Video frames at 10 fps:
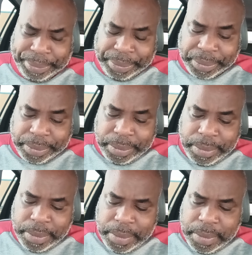
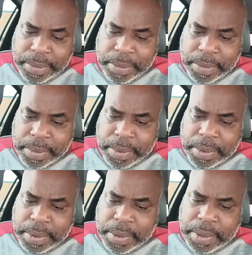
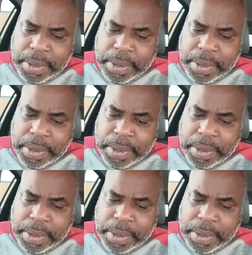[no speech]